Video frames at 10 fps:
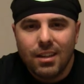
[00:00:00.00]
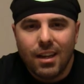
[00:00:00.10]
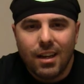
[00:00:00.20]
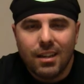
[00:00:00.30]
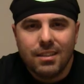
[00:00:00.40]

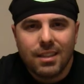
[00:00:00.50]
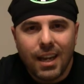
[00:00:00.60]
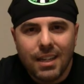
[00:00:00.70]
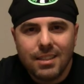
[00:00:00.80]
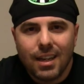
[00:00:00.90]
He's
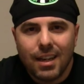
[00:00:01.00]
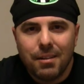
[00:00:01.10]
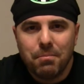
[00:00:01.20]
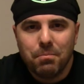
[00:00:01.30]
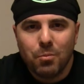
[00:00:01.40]

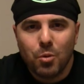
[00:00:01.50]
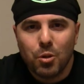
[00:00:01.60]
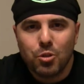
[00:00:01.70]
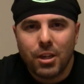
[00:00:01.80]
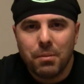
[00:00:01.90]
8-time
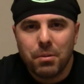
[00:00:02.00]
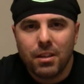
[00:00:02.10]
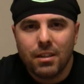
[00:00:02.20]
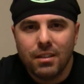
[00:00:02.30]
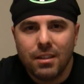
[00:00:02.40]
world
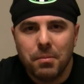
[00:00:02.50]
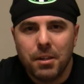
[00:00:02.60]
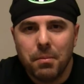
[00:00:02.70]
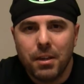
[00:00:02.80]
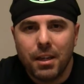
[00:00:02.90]
champion,
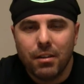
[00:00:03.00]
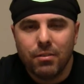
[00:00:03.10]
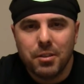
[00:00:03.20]
WWF.